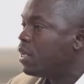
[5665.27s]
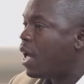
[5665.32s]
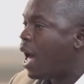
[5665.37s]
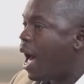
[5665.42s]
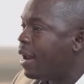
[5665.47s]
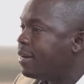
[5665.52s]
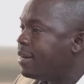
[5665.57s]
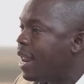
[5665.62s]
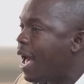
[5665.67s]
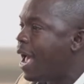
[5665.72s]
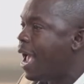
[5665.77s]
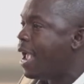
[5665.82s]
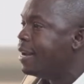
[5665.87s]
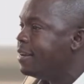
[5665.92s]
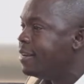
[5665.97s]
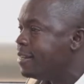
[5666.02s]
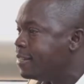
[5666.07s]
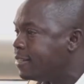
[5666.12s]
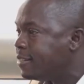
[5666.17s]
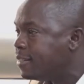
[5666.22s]
under
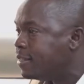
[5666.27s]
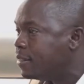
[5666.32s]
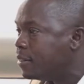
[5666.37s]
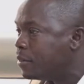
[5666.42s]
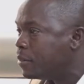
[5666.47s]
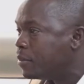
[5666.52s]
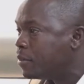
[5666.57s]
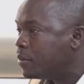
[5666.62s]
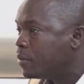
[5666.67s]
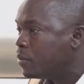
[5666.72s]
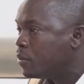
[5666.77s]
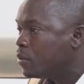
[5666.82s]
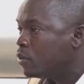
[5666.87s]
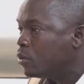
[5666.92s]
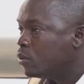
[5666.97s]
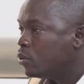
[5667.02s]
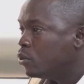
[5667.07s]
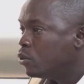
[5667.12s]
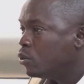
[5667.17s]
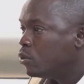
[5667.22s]
NDC.
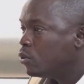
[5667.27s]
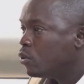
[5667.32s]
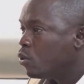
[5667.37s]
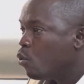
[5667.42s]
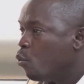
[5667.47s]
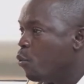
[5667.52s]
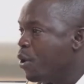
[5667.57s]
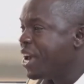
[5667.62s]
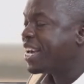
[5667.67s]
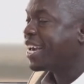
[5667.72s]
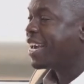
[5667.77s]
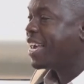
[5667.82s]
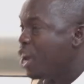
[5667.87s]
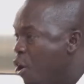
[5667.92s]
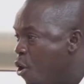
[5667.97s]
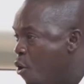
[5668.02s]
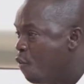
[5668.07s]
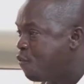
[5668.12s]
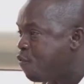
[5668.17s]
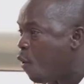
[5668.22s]
We
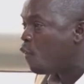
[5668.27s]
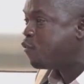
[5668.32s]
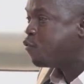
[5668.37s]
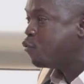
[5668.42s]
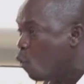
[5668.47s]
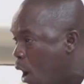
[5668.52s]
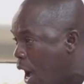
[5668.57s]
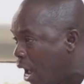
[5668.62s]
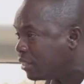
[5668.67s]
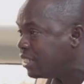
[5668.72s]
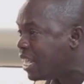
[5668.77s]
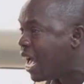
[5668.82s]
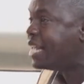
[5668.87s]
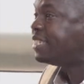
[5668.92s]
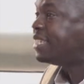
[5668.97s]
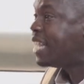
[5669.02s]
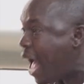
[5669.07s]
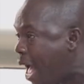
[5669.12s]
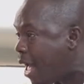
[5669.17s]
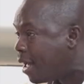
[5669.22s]
queue for fuel,
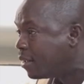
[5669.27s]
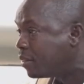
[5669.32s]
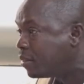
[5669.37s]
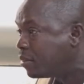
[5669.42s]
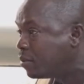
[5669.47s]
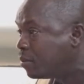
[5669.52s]
yeah, yeah.